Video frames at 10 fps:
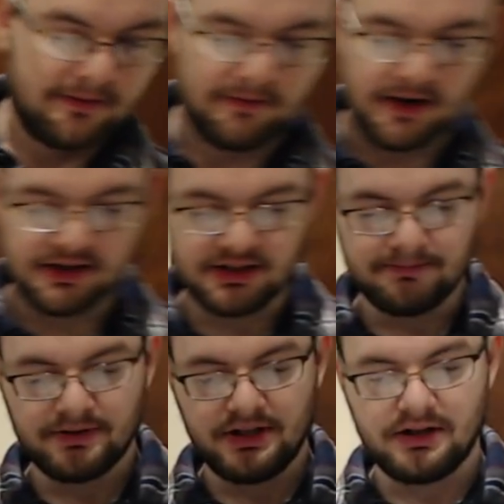Very
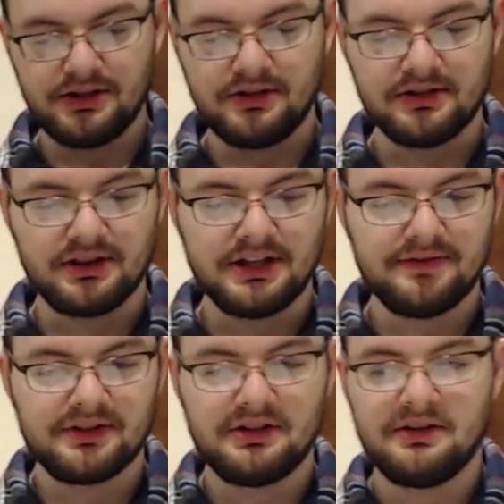simply, all you do is lift
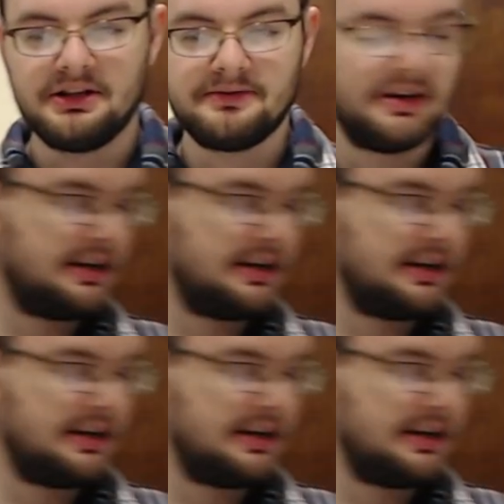this thing